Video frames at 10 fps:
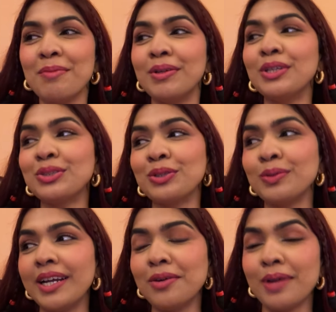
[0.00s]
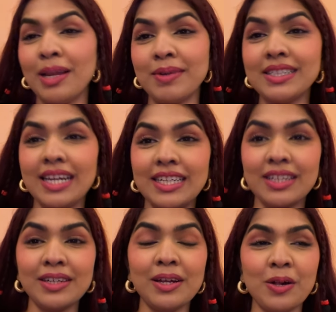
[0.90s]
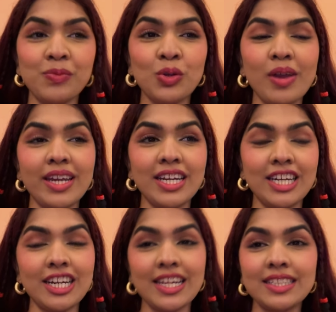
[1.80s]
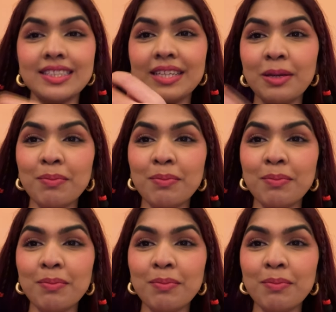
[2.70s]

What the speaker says: But the shoot went well. I'm excited to edit it and see.